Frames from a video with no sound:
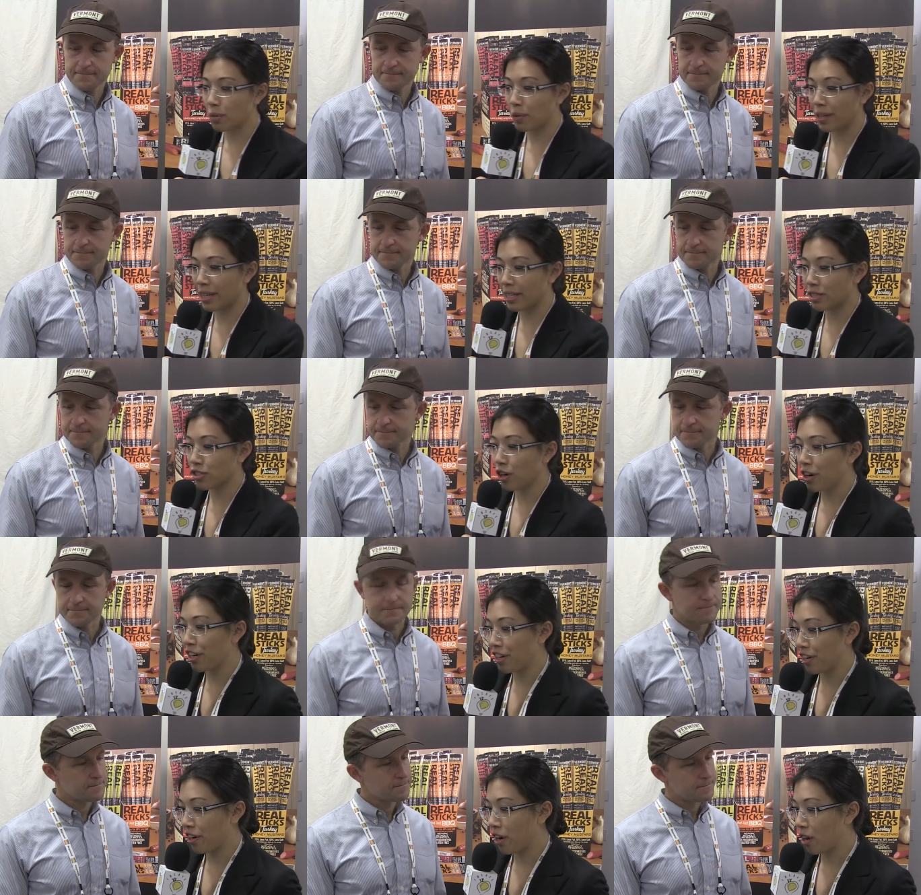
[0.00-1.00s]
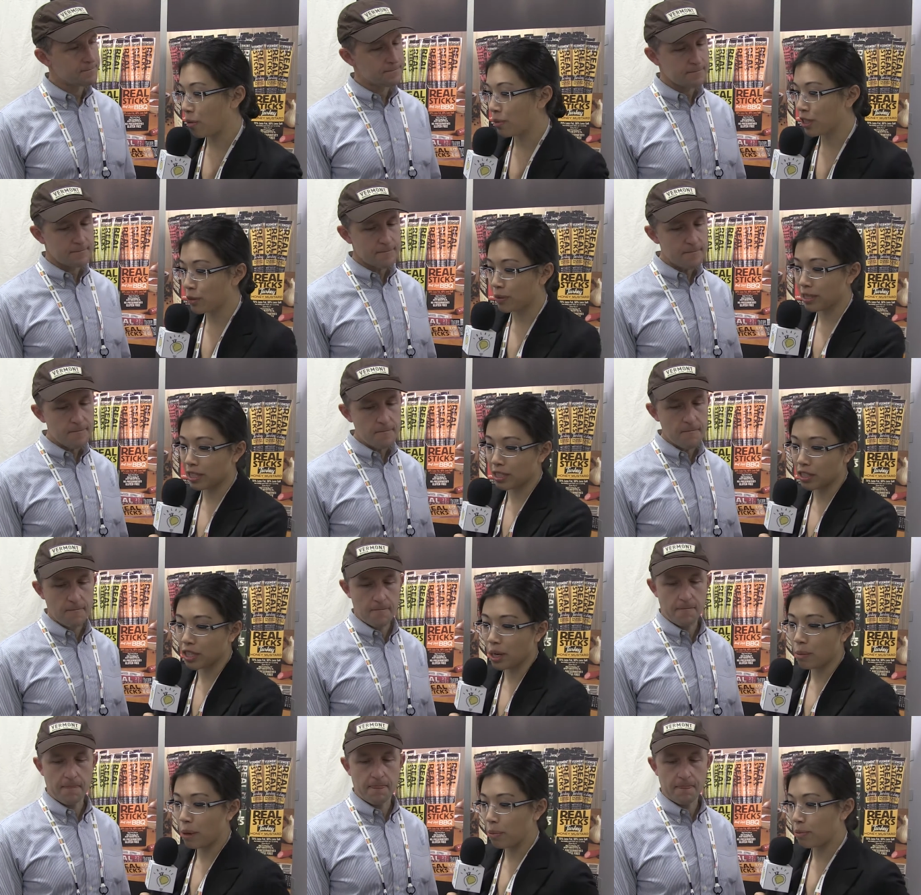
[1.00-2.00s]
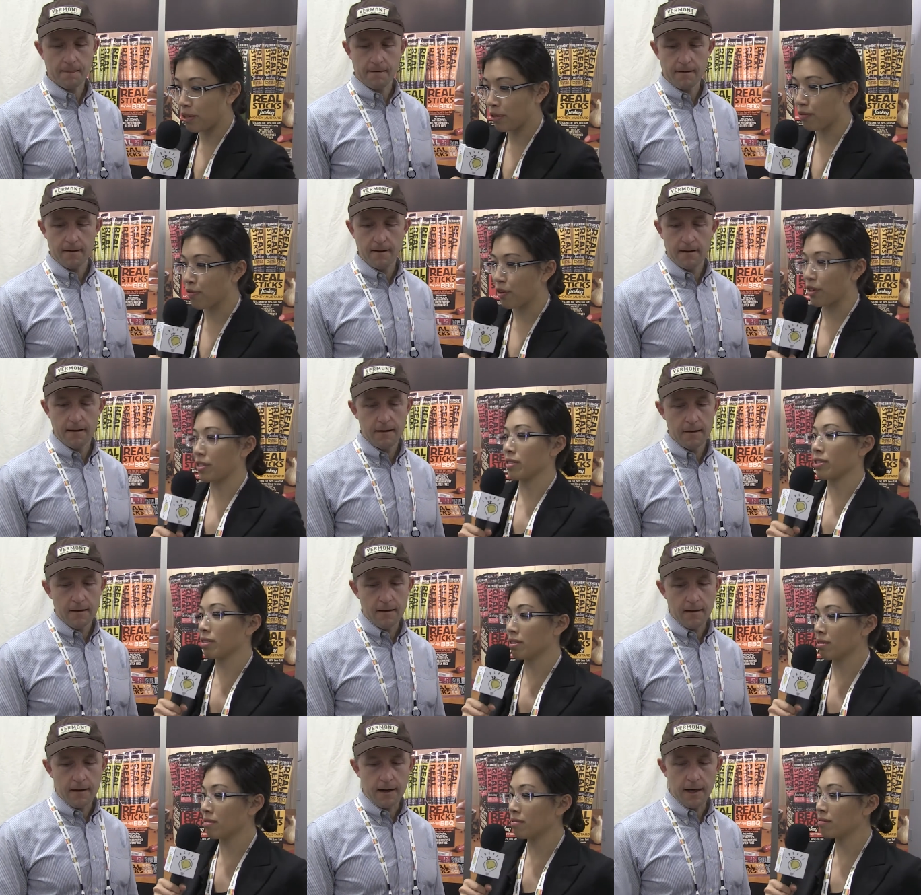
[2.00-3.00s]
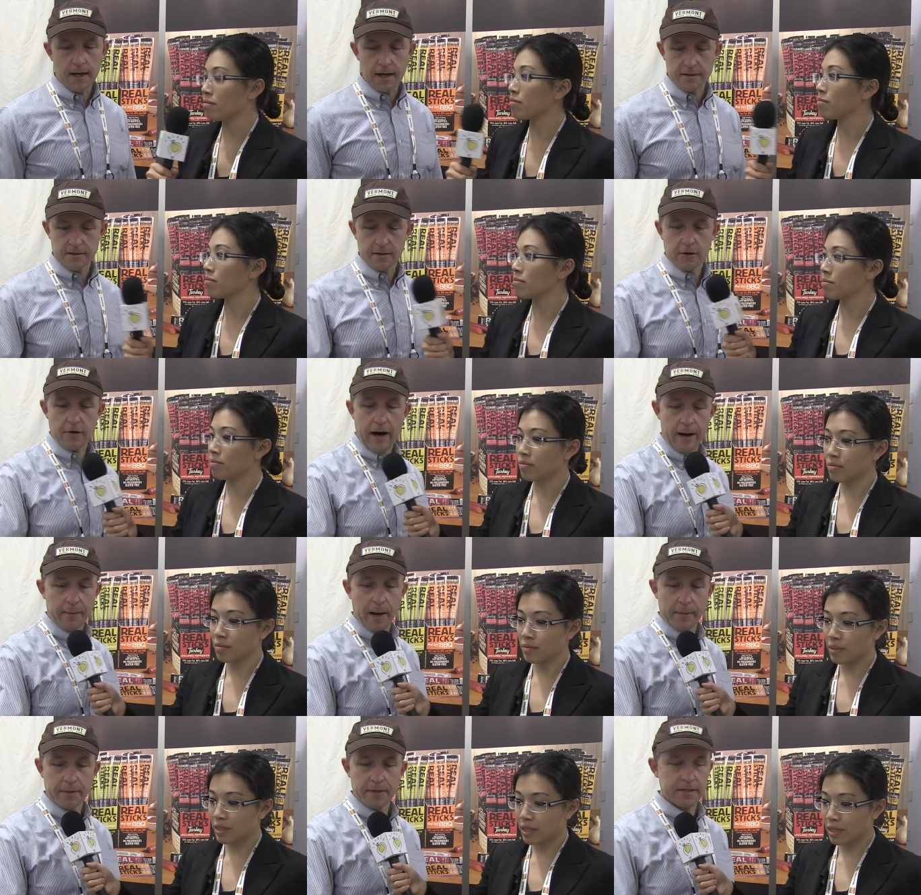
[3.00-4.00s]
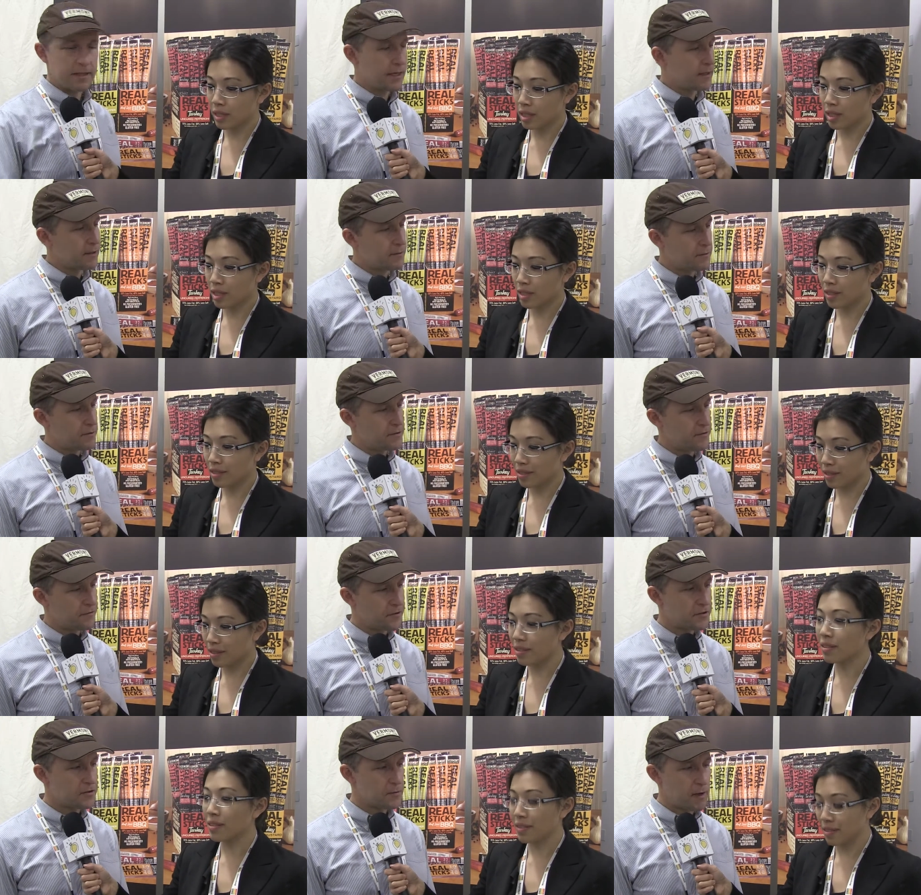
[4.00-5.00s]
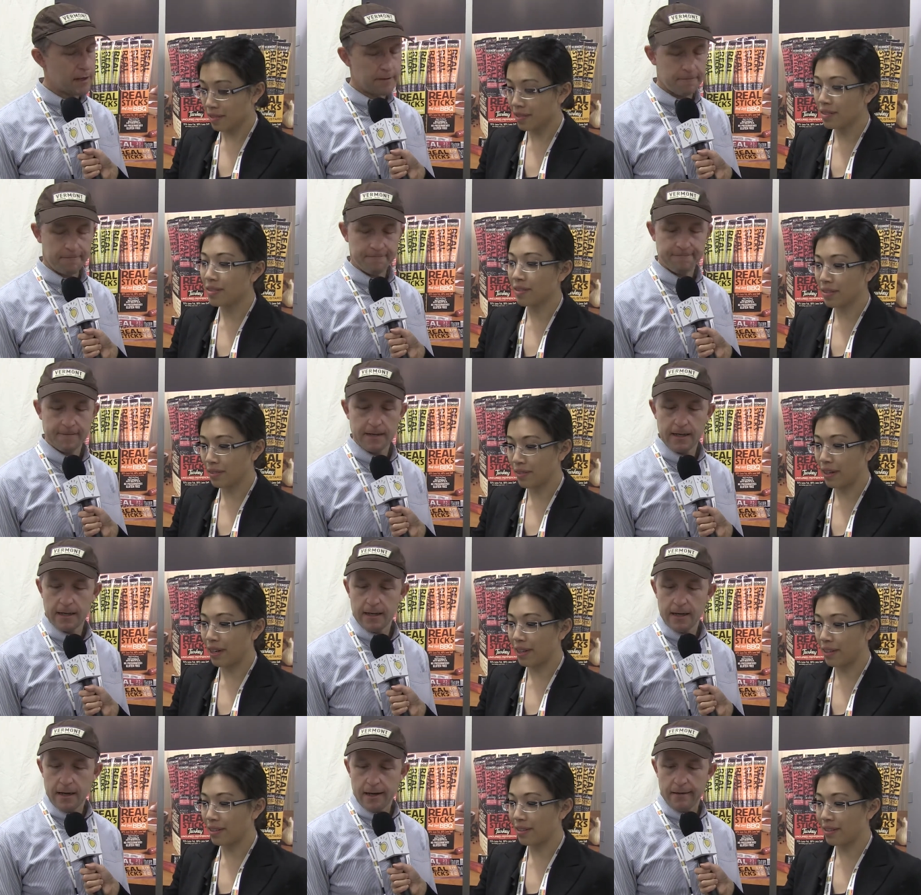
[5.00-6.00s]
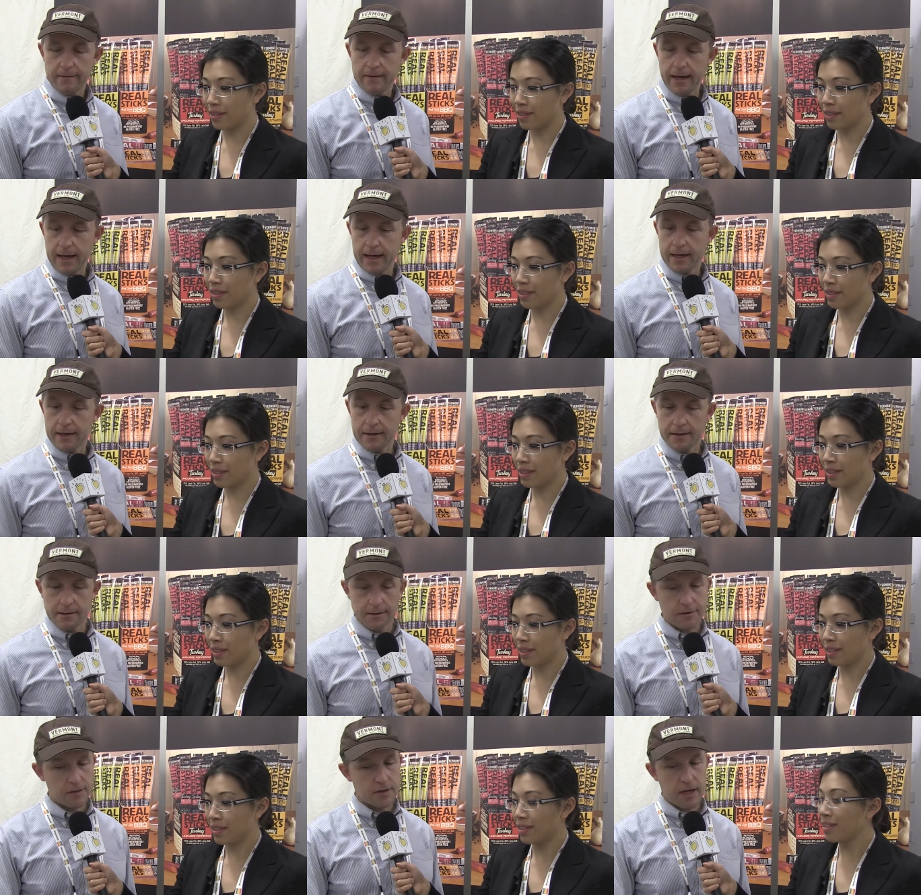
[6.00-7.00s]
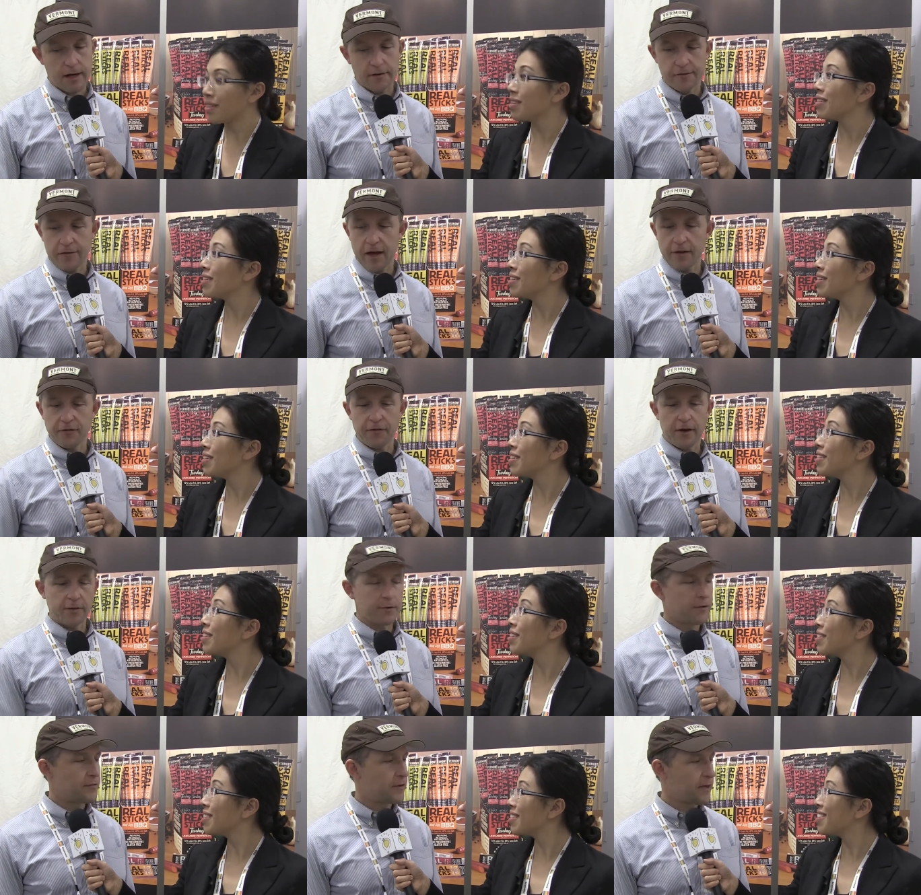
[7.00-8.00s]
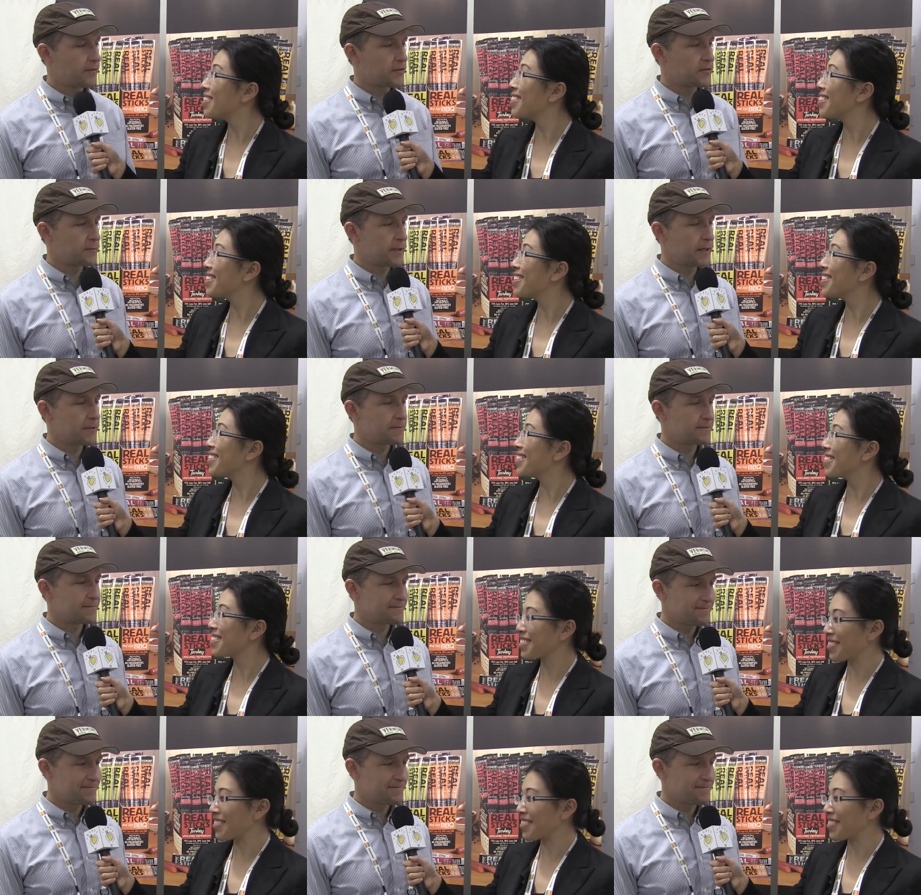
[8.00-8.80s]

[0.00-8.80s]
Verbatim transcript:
Speaker 1: the one that started it all? Which one did you come up with first?
Speaker 2: Uh, it was the crack pepper stick was the first one, and then just kind of had fun with the flavors from there.